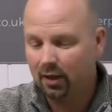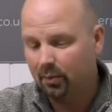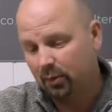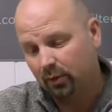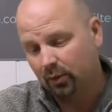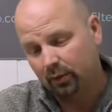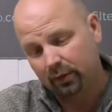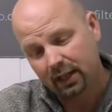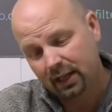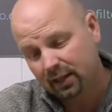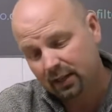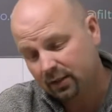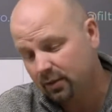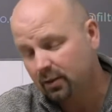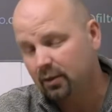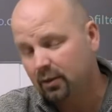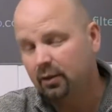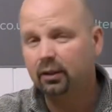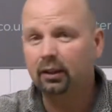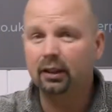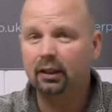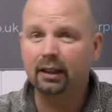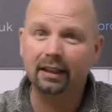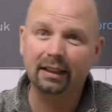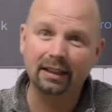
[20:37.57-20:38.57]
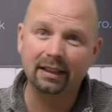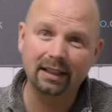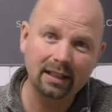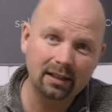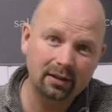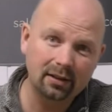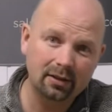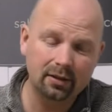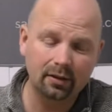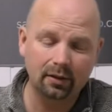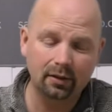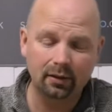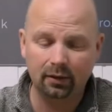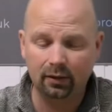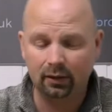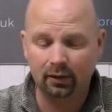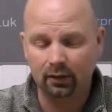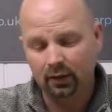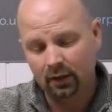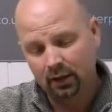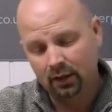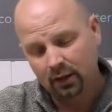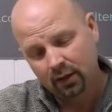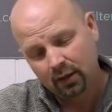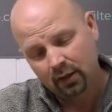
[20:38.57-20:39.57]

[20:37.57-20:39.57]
both external and internal,